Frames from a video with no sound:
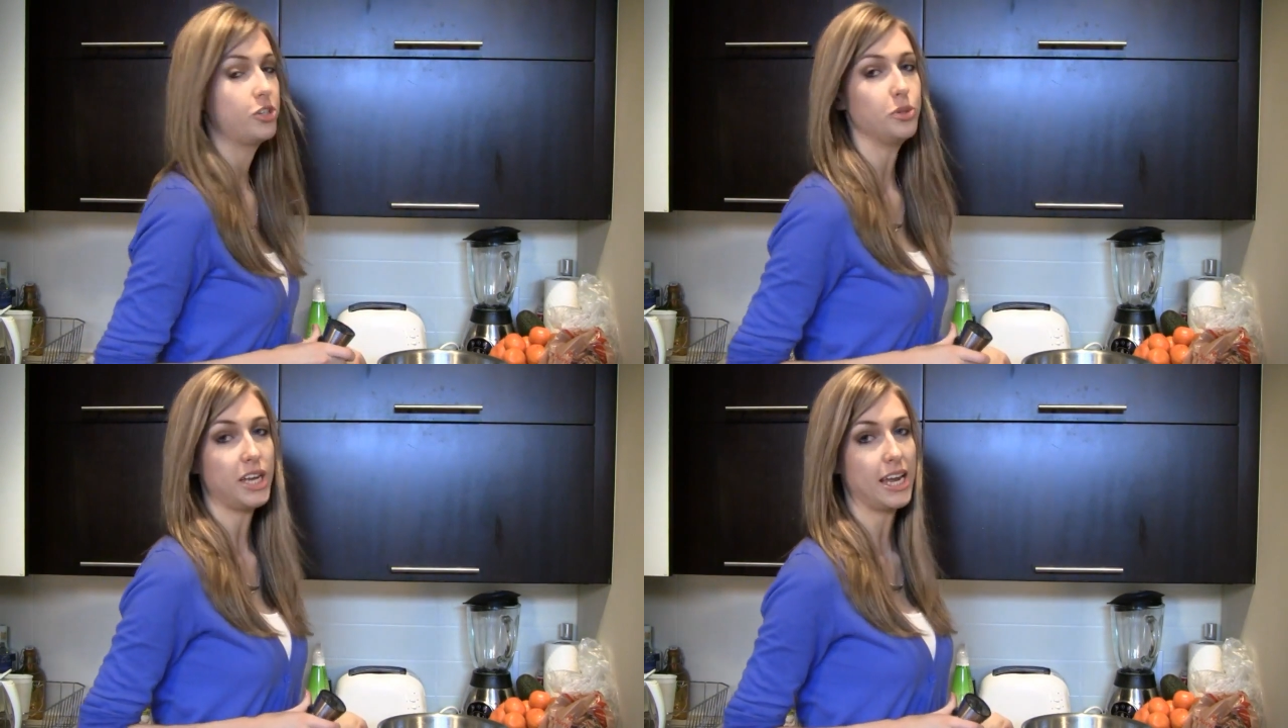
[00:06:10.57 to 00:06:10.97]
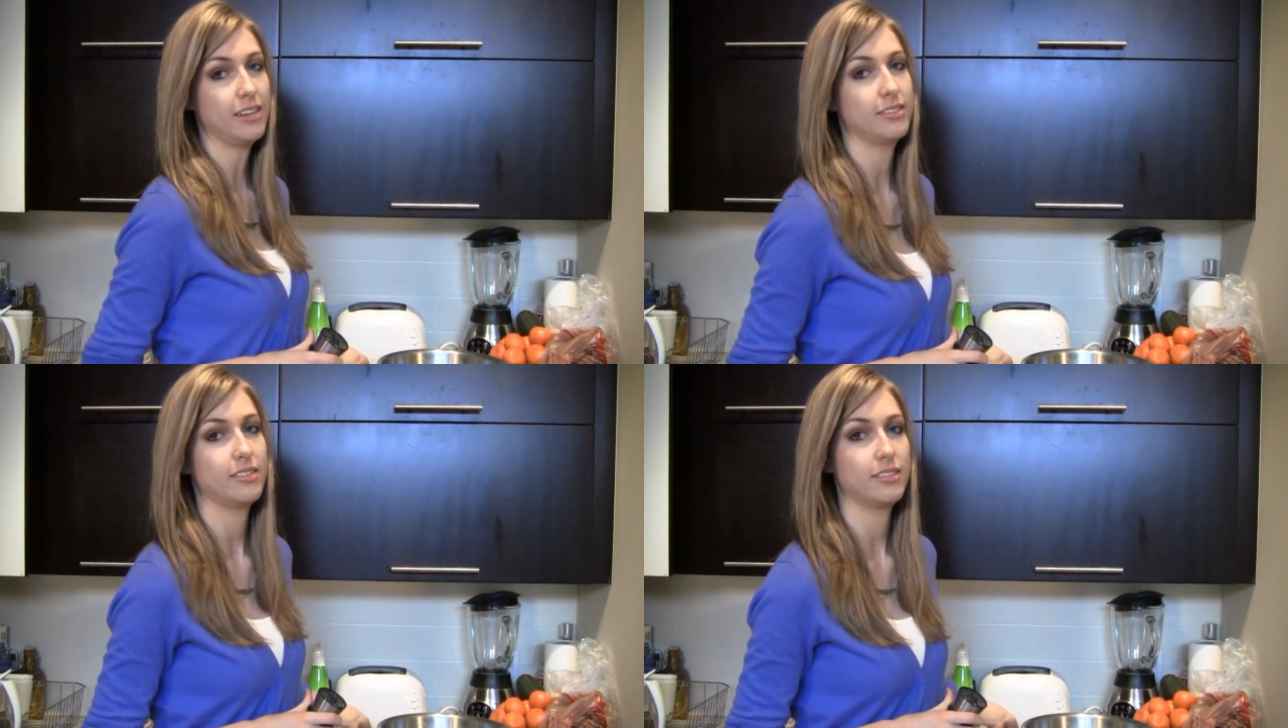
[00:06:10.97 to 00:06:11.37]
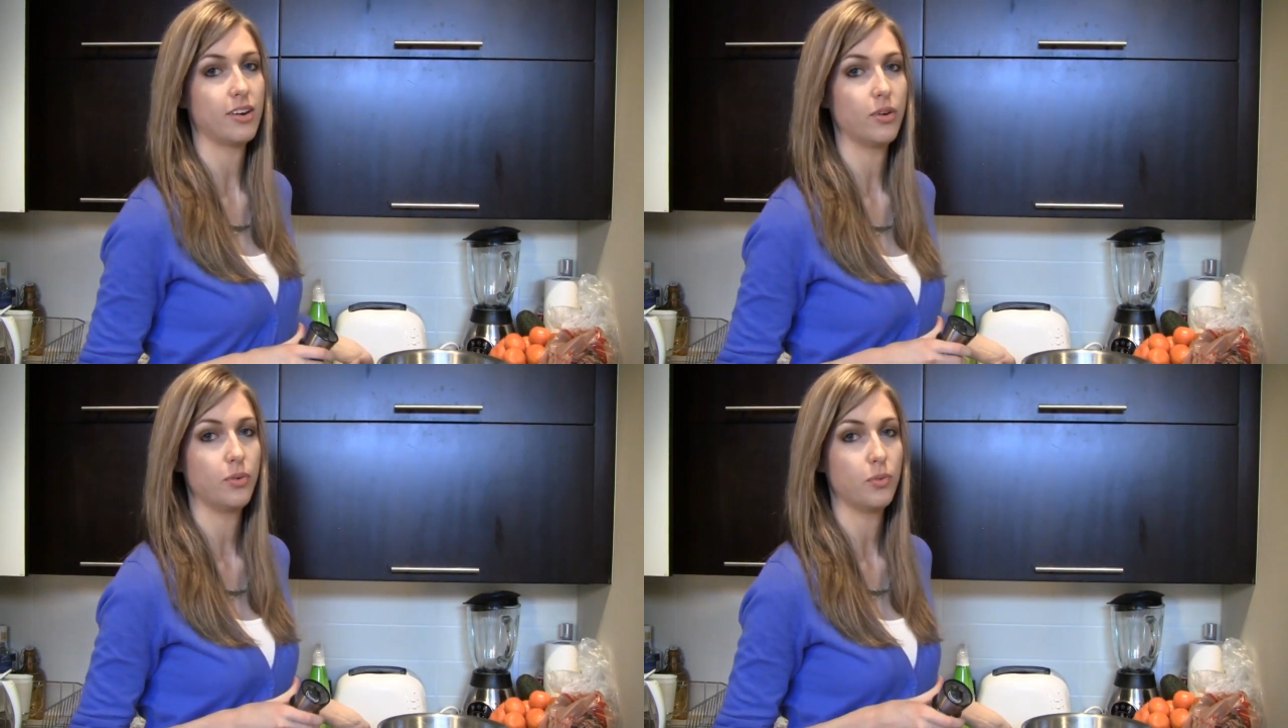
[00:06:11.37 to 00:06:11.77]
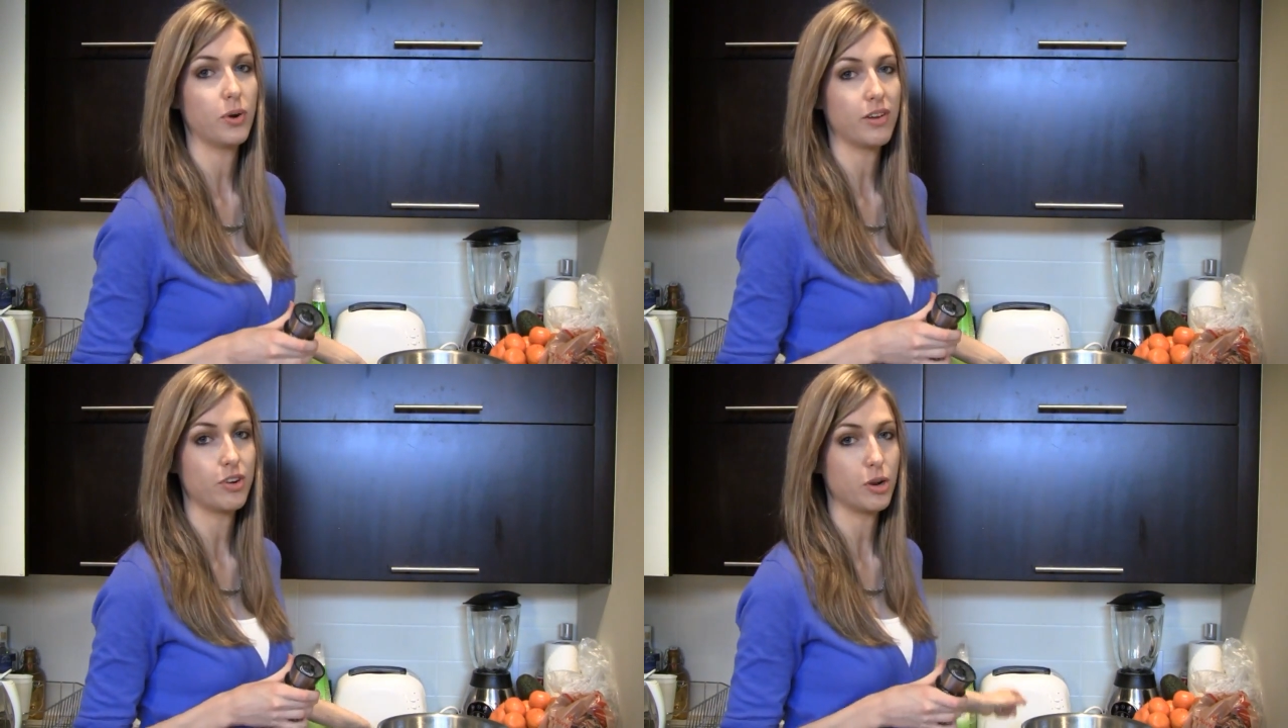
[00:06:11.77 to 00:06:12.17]
to taste. So
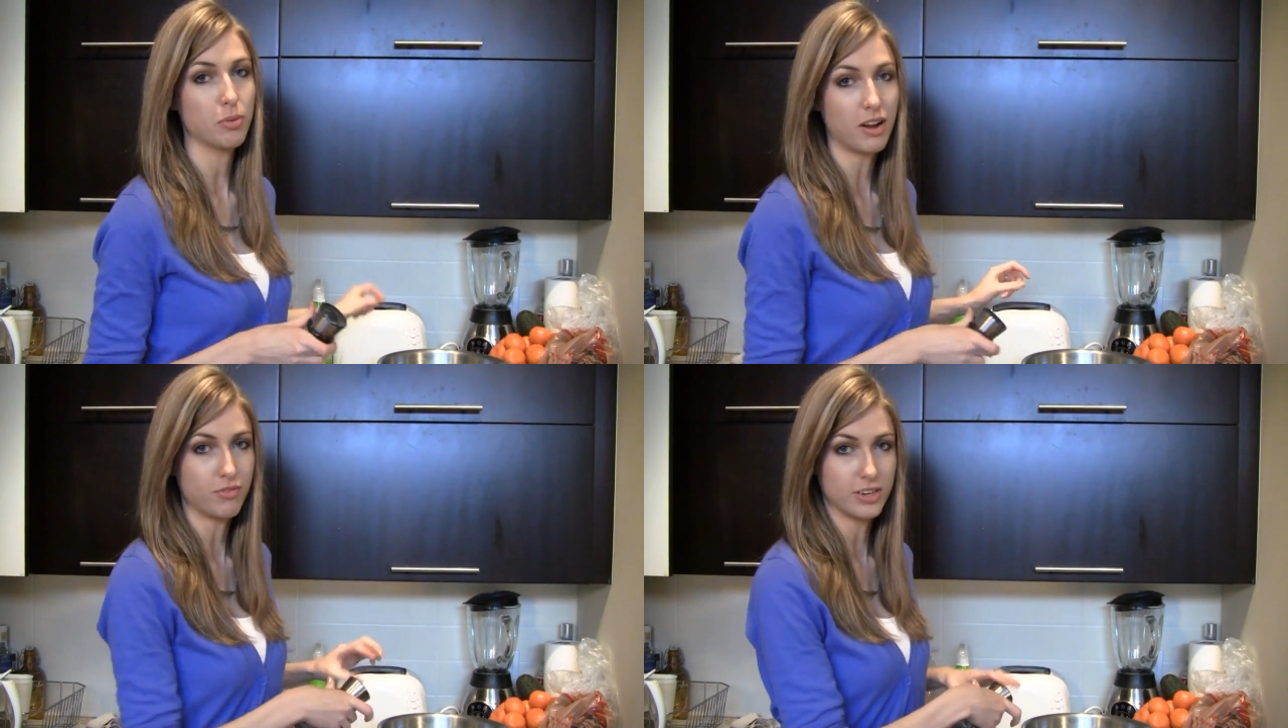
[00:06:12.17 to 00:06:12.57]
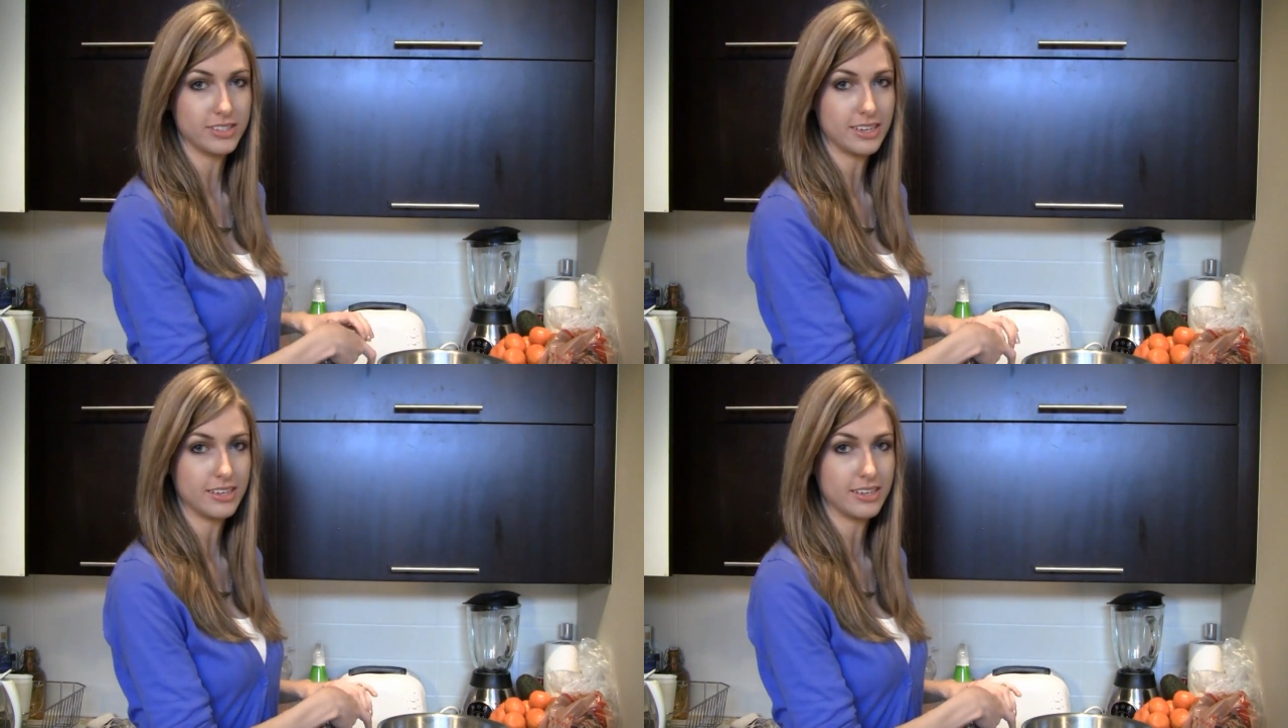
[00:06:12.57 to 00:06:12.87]
whatever your preference